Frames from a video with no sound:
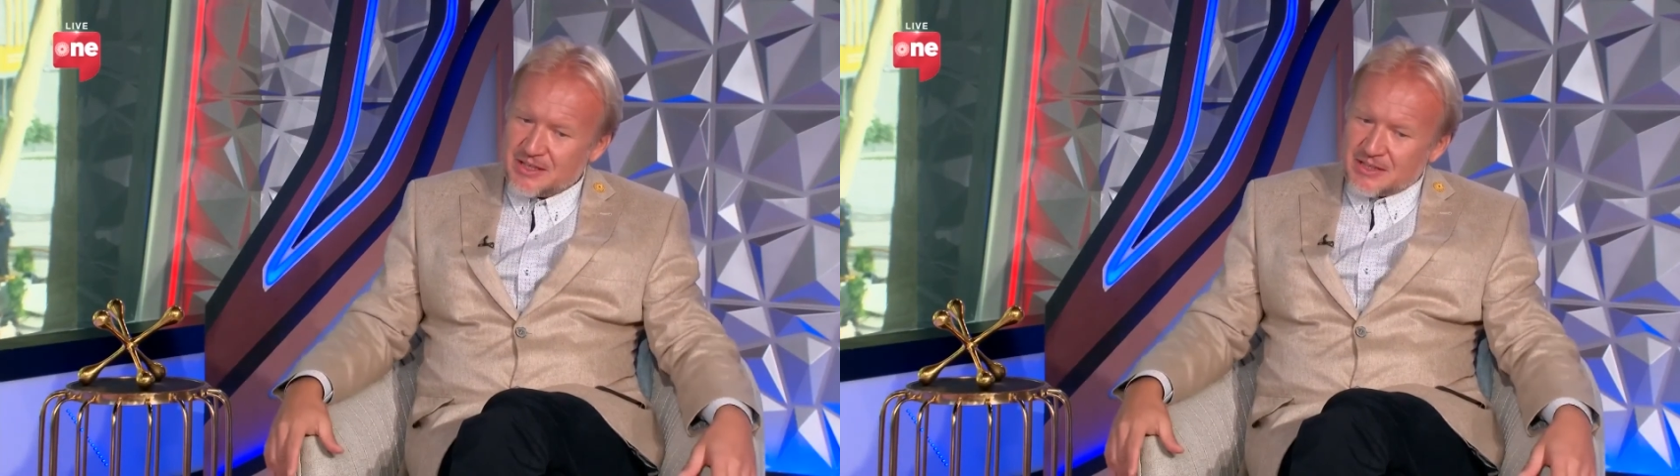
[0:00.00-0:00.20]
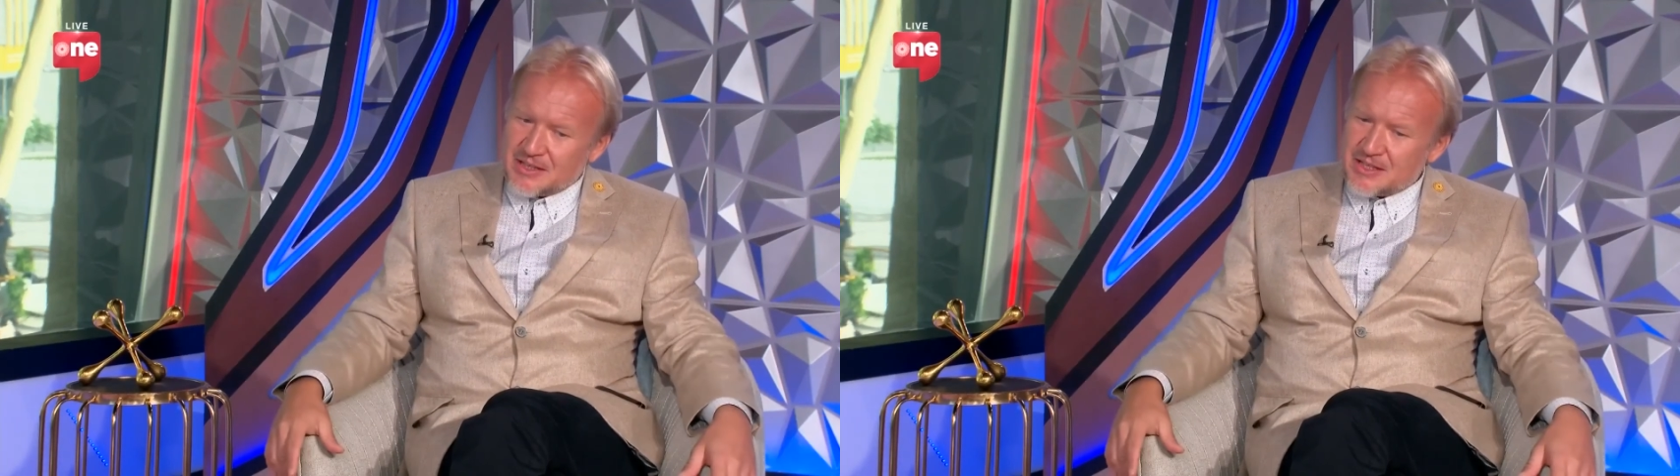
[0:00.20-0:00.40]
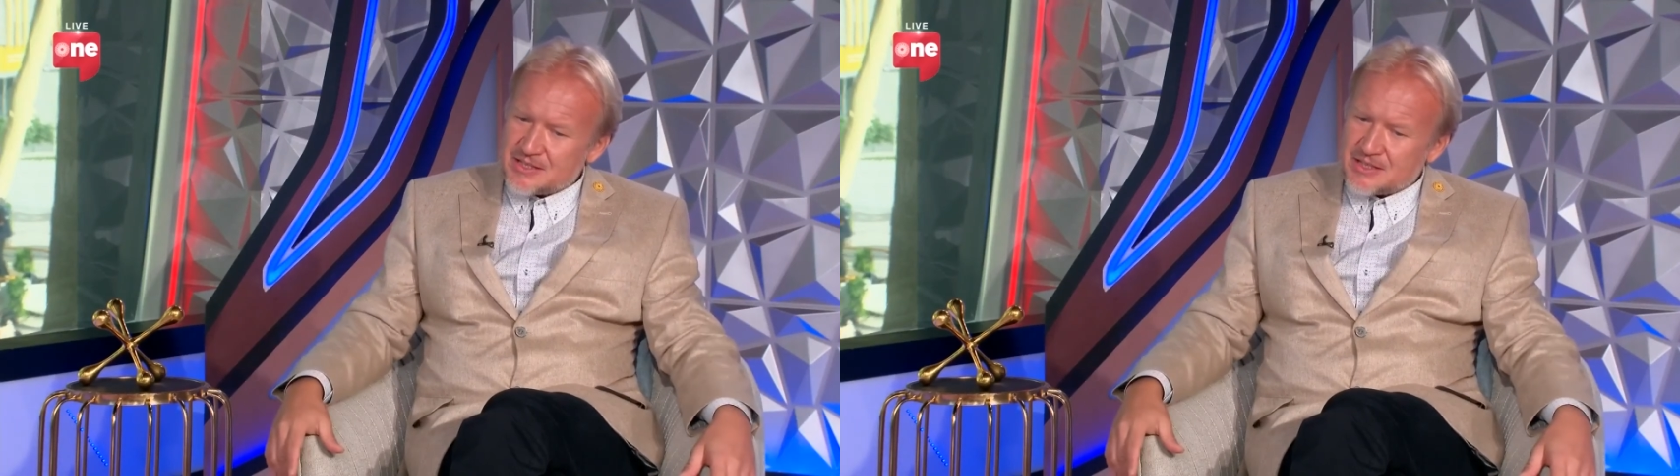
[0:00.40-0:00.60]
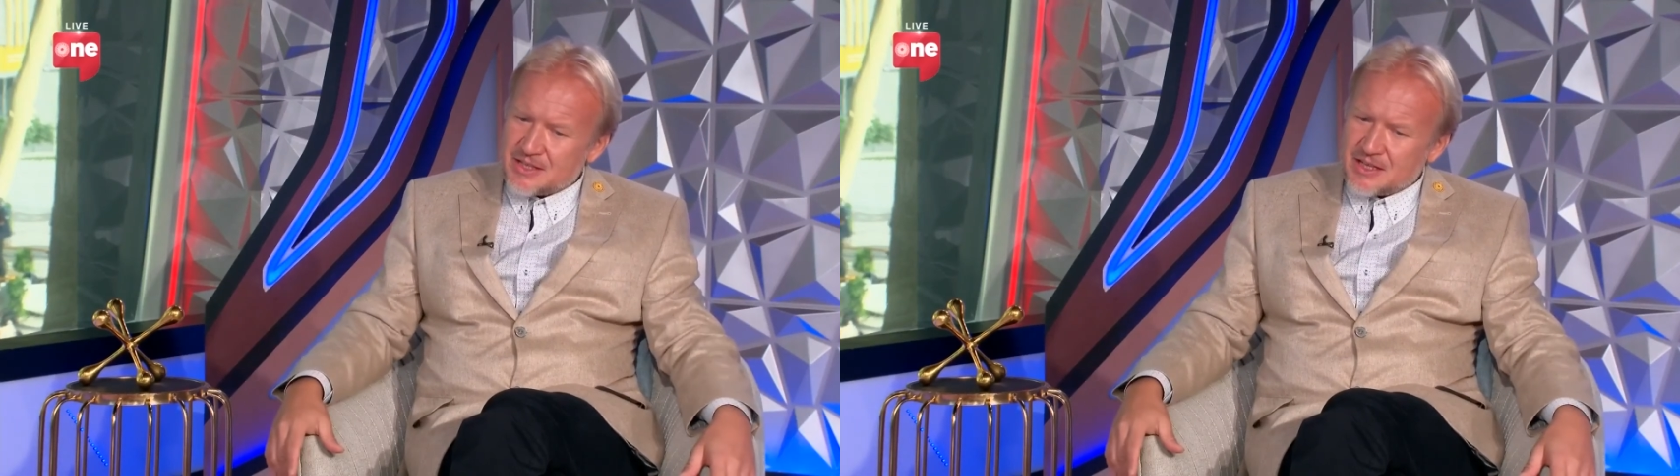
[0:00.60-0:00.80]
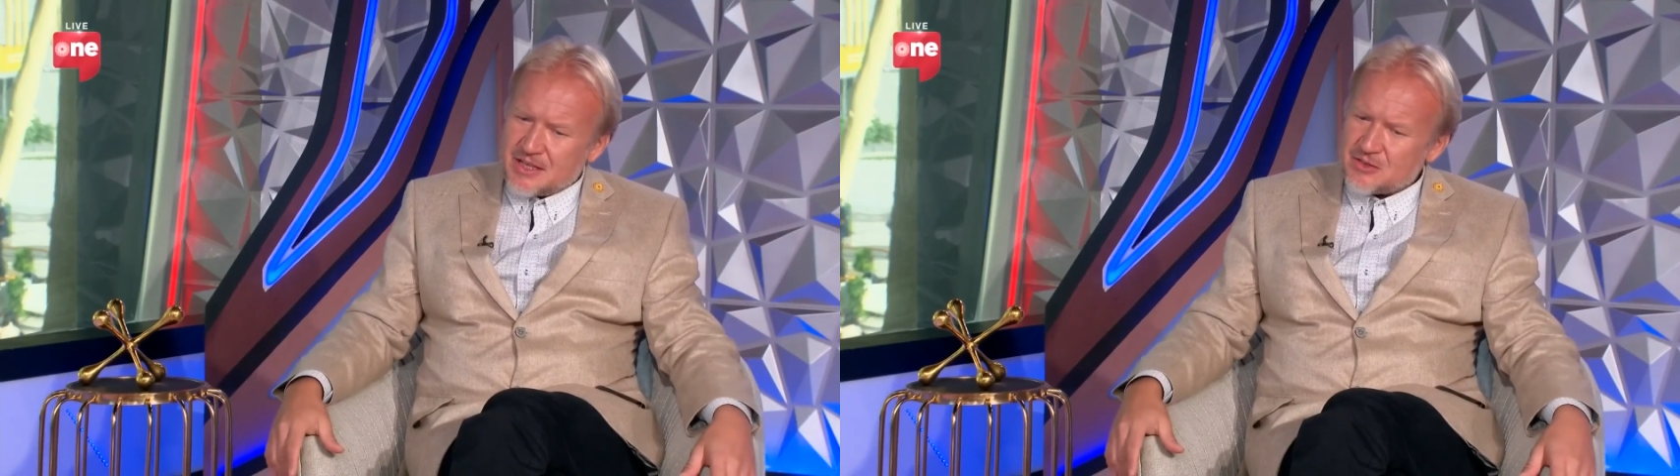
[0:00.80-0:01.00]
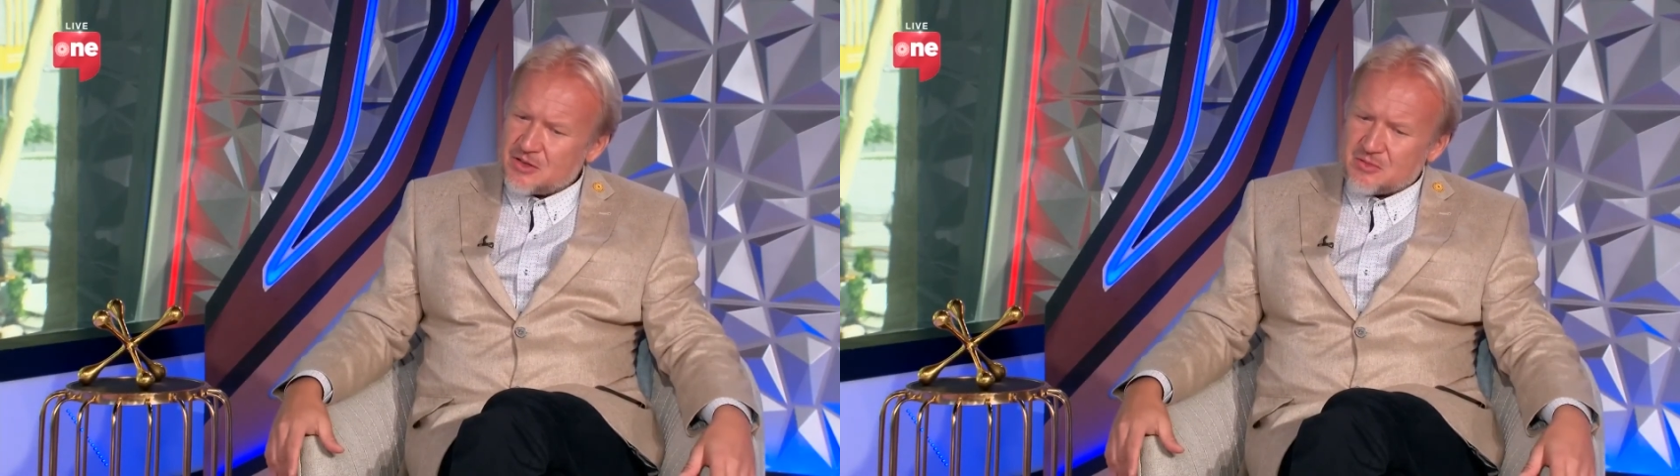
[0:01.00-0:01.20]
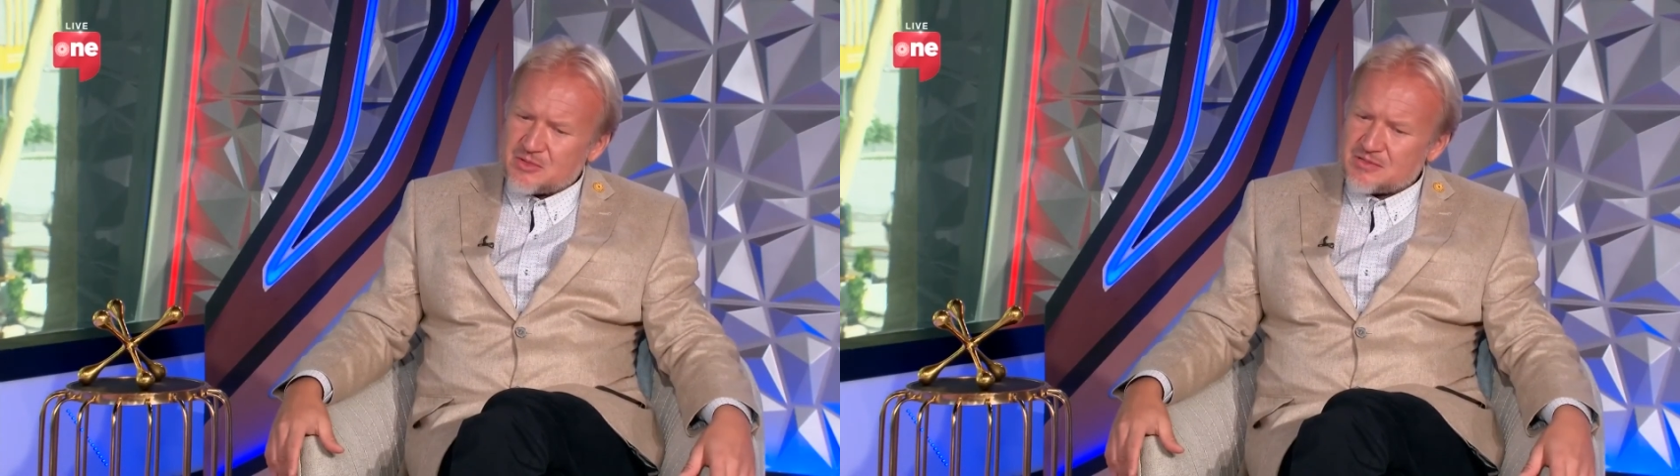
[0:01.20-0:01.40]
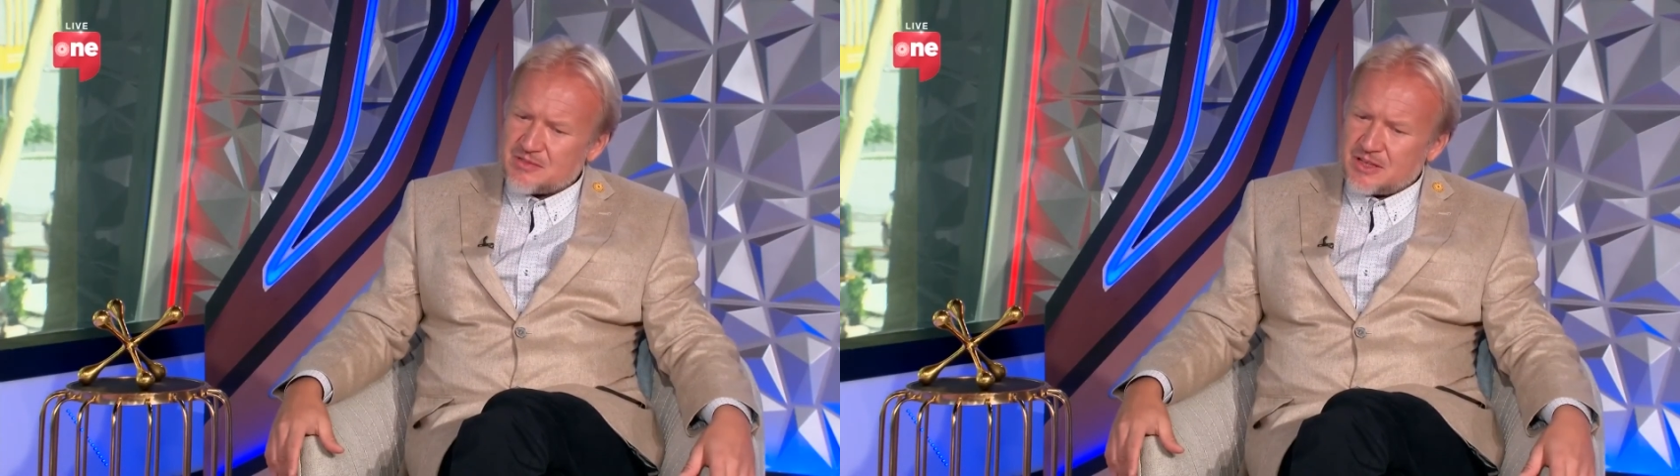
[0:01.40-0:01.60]
there is an
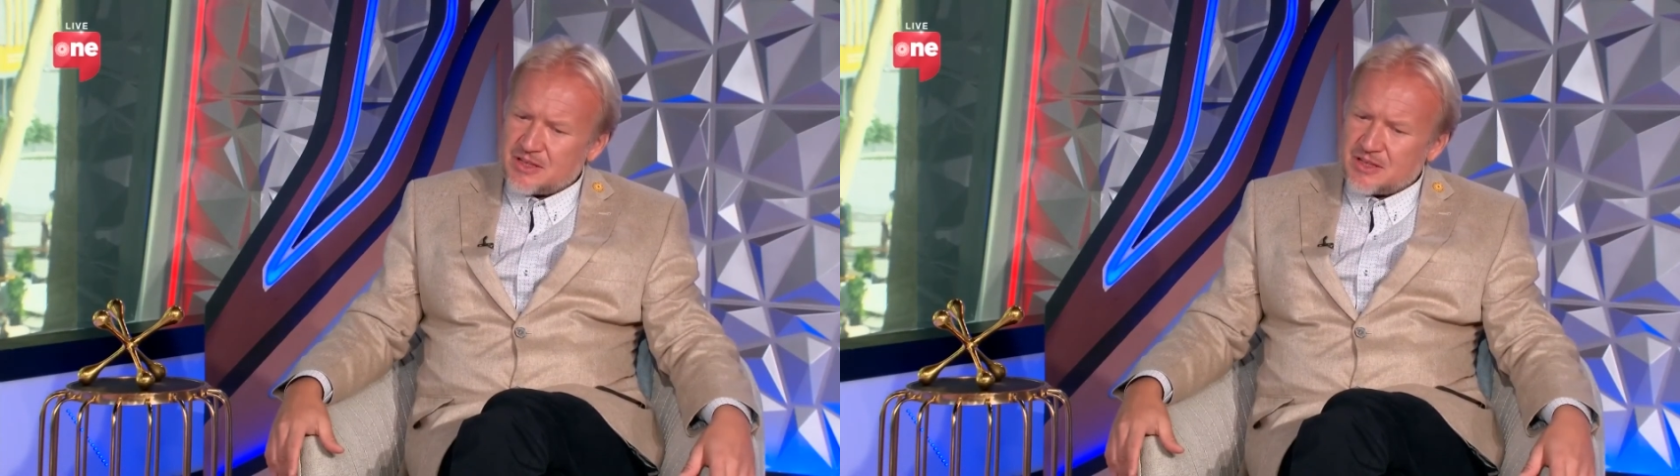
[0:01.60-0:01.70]
enormous way